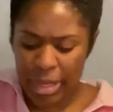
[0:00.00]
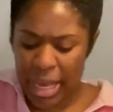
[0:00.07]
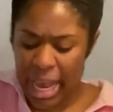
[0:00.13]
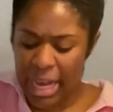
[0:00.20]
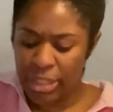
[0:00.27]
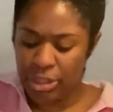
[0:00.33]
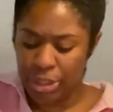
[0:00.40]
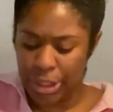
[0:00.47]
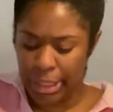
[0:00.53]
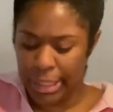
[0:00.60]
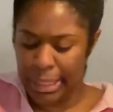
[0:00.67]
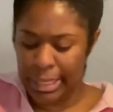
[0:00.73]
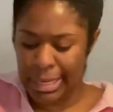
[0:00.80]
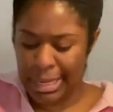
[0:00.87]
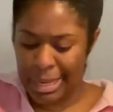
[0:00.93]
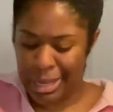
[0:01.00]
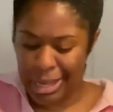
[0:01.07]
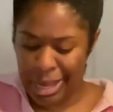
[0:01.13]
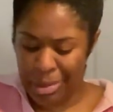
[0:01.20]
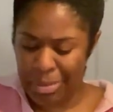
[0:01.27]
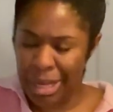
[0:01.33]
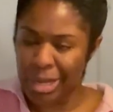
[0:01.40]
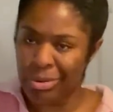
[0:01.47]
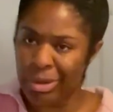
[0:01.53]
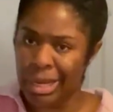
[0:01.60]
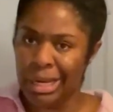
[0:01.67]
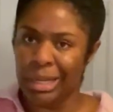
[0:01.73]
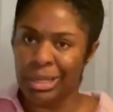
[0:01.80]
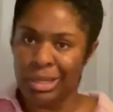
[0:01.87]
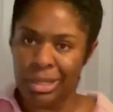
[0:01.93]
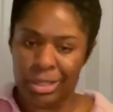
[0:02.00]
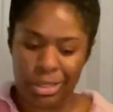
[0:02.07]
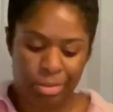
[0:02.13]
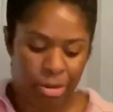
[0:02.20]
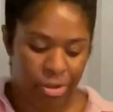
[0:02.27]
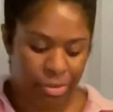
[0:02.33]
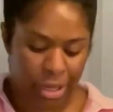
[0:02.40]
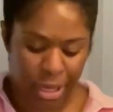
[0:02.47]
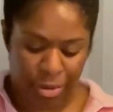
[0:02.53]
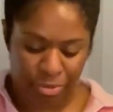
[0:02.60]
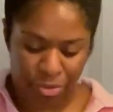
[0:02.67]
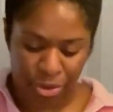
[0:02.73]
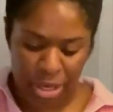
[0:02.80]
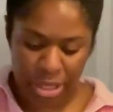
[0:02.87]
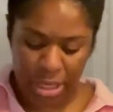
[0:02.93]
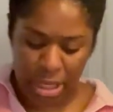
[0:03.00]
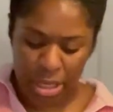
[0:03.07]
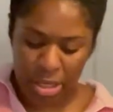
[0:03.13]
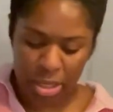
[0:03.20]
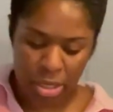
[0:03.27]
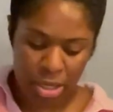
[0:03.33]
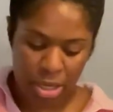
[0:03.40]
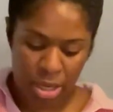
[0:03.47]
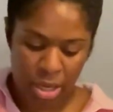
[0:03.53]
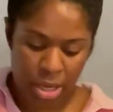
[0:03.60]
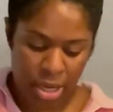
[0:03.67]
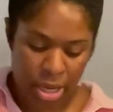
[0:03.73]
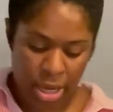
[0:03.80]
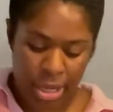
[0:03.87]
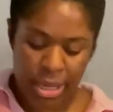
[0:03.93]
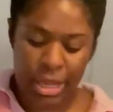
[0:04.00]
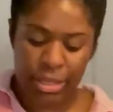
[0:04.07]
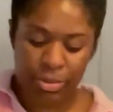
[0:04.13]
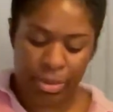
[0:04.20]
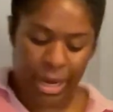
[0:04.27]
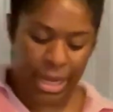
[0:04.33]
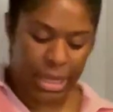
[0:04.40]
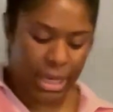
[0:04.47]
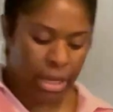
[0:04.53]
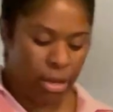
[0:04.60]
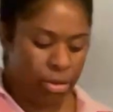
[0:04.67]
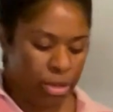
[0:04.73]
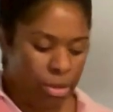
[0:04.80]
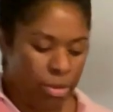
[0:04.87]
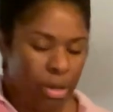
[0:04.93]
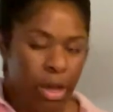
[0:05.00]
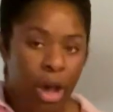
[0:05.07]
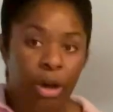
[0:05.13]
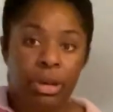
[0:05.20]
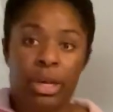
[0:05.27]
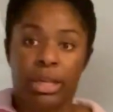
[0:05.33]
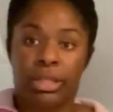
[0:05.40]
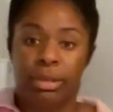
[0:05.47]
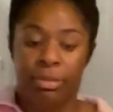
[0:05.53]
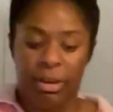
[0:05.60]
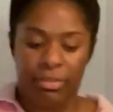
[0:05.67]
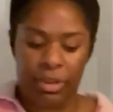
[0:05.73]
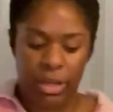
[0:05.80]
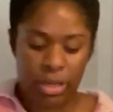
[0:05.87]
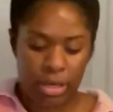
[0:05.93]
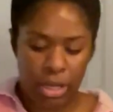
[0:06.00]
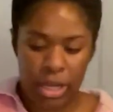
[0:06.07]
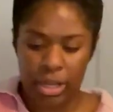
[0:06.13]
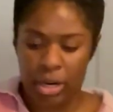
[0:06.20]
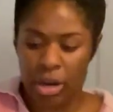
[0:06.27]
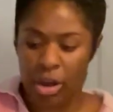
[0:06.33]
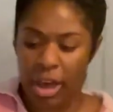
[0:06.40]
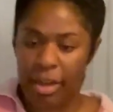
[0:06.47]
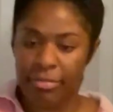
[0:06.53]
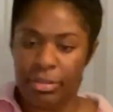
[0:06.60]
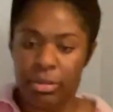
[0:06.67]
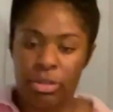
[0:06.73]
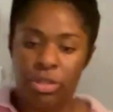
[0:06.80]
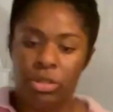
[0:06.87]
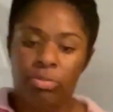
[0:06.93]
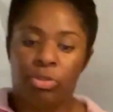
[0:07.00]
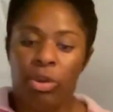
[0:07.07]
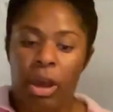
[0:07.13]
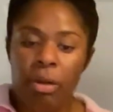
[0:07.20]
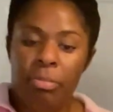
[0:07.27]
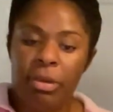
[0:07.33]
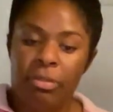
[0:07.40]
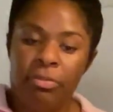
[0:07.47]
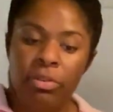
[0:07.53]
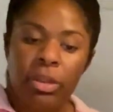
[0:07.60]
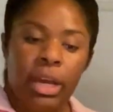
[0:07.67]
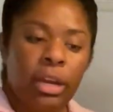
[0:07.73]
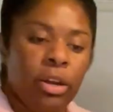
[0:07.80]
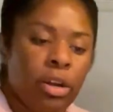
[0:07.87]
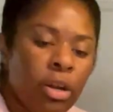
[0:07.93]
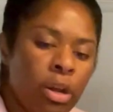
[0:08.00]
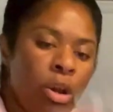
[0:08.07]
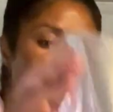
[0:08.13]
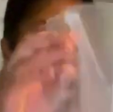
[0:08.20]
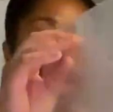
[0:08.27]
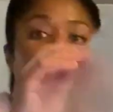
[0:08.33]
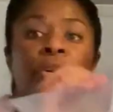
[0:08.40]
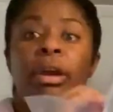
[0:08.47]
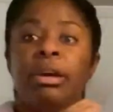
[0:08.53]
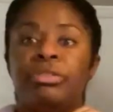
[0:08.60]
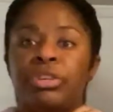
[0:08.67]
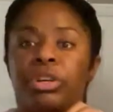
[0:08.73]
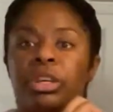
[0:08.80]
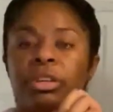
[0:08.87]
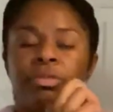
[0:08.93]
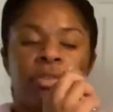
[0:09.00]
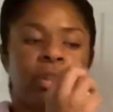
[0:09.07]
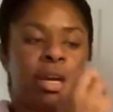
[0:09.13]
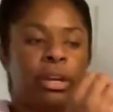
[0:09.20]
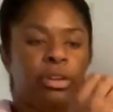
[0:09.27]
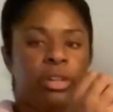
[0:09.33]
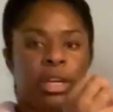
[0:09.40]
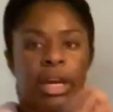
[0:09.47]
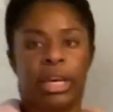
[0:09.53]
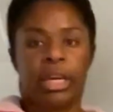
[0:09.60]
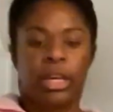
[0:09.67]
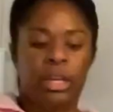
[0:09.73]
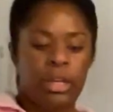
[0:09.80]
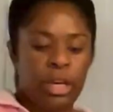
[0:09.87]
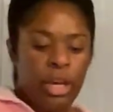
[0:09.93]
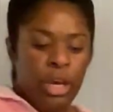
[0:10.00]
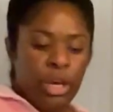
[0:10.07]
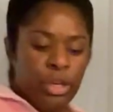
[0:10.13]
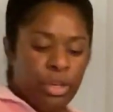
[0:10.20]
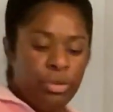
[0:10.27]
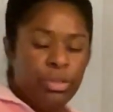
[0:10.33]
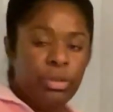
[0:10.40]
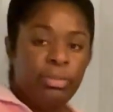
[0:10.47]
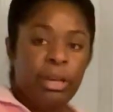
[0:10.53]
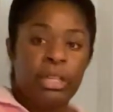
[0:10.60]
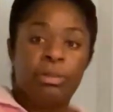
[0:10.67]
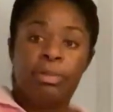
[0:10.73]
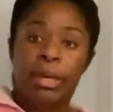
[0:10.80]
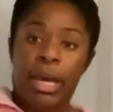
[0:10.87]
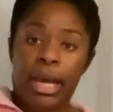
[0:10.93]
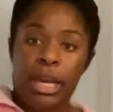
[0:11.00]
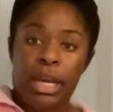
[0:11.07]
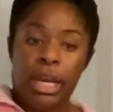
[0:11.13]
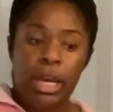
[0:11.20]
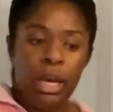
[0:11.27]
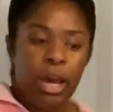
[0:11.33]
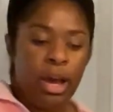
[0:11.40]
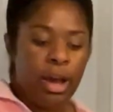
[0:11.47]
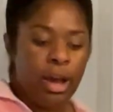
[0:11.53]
Actually, I might go ahead and cook some of it and freeze it. That's what I think I'll do. I'll cook some of it, and then I'll have some ground beef for later, or ground turkey for later that I can use to make spaghetti.